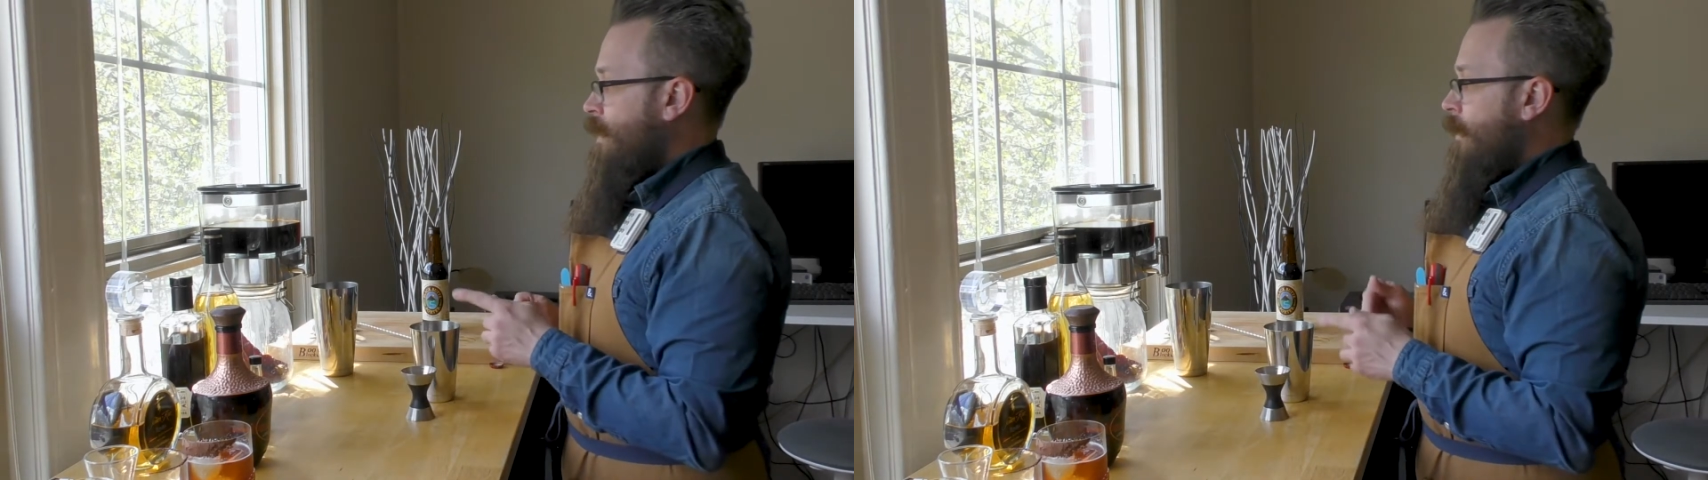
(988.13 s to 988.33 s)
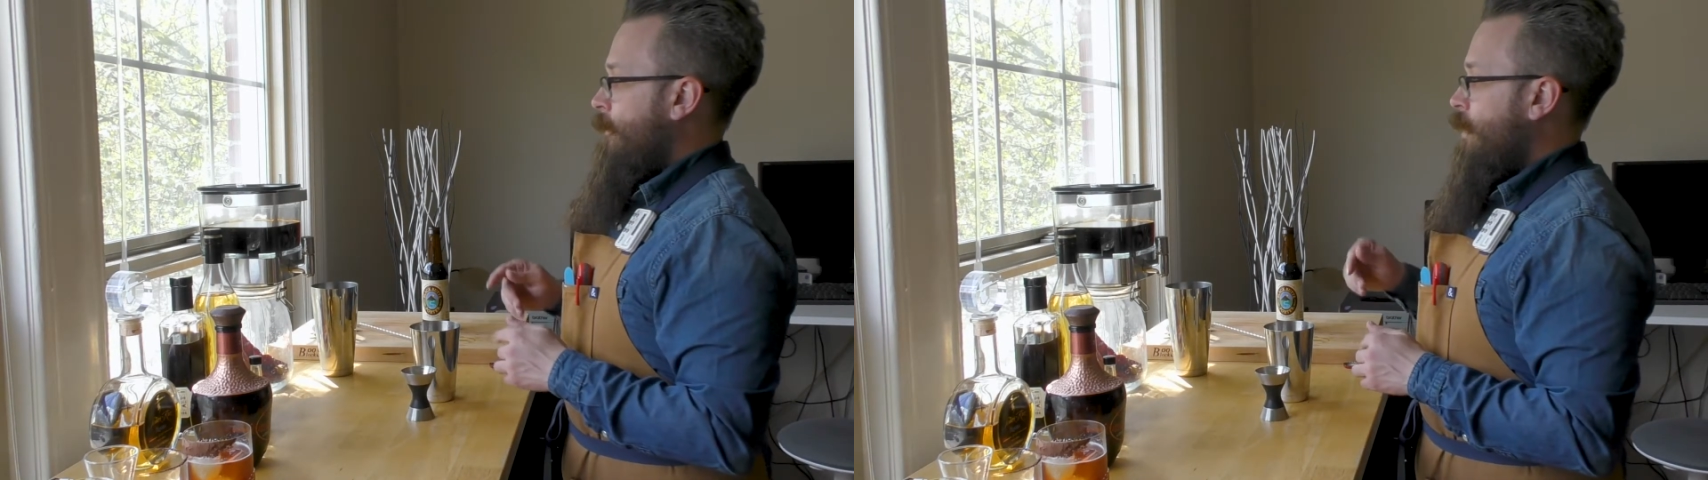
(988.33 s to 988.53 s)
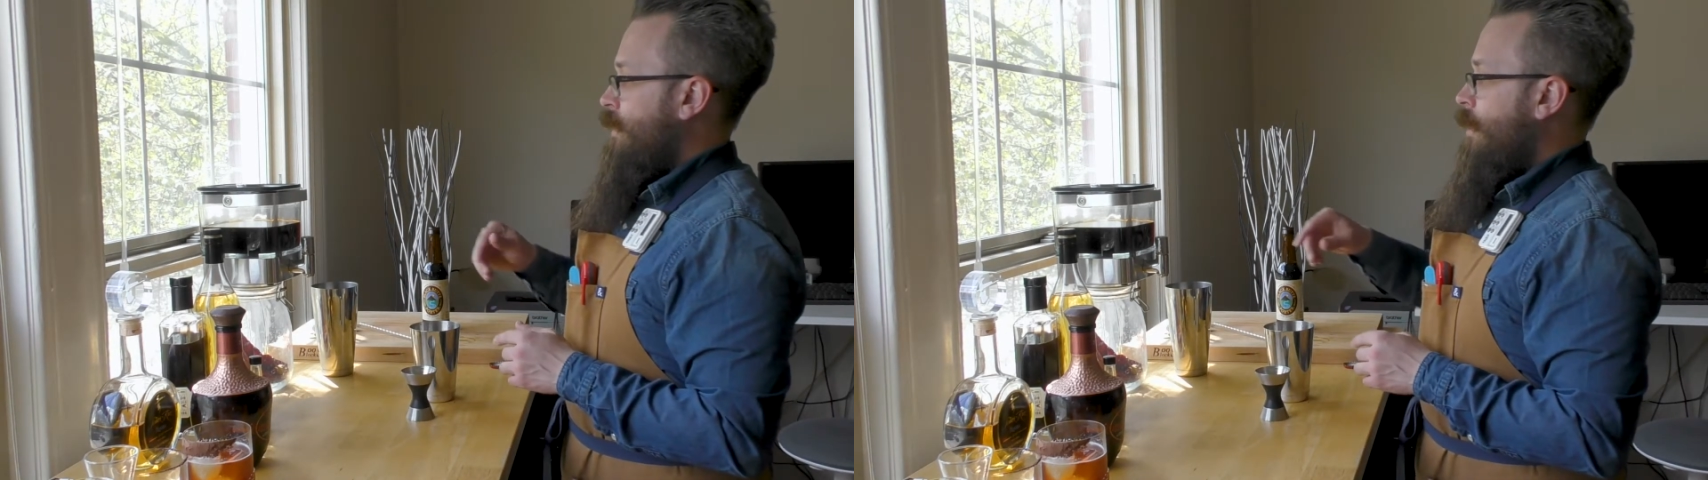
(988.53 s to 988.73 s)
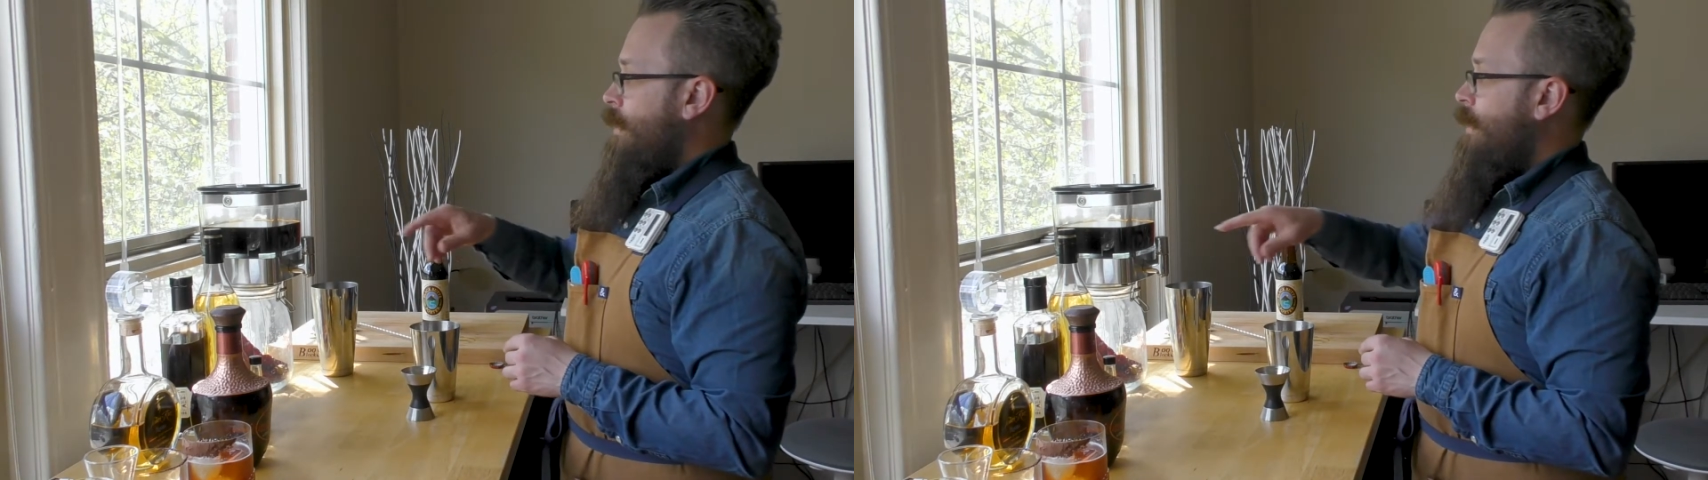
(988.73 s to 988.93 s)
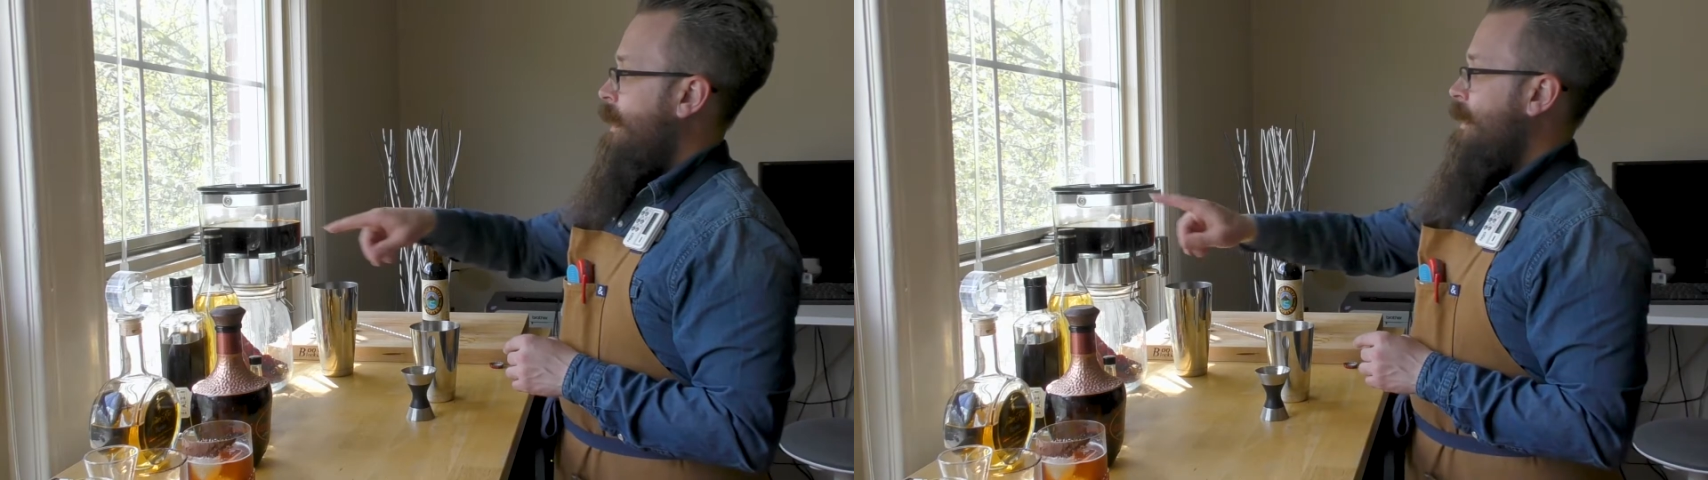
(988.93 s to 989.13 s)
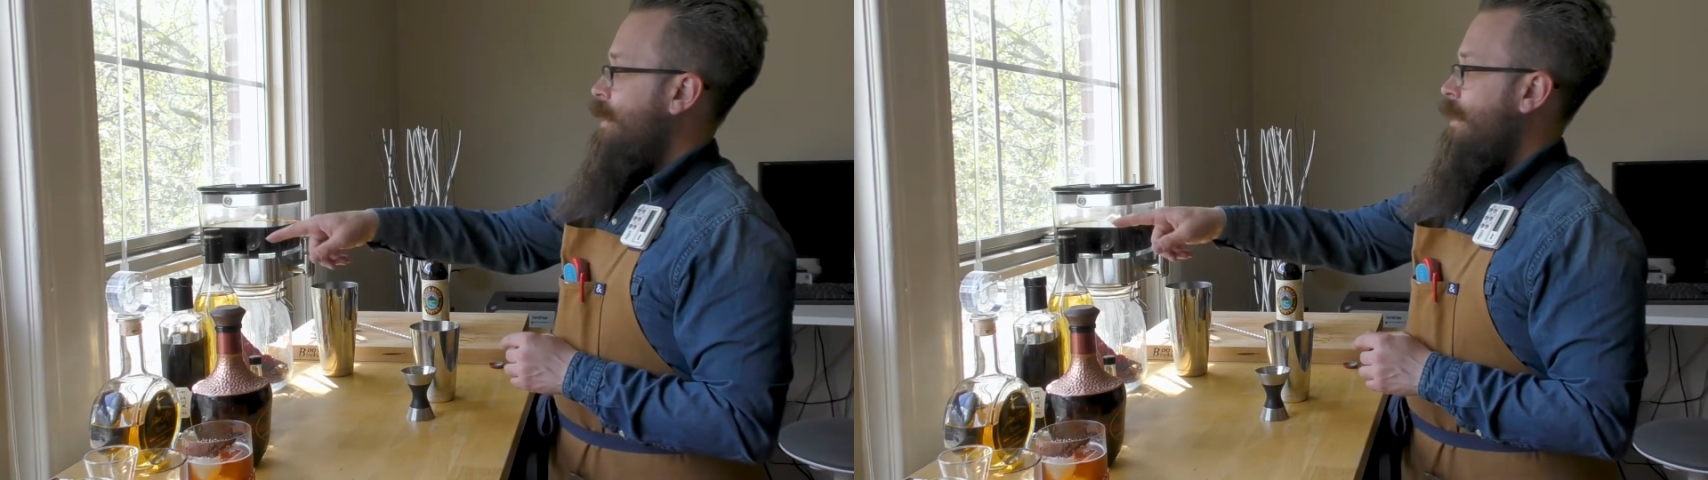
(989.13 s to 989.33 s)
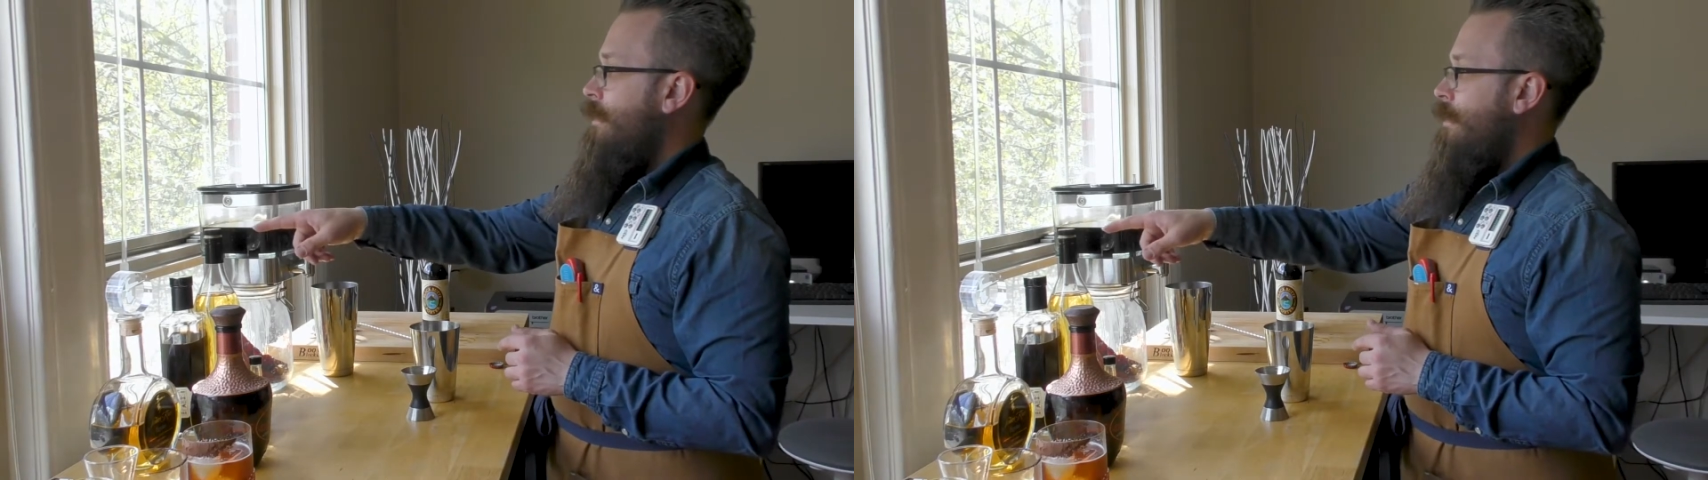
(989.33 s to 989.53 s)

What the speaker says: our first alteration.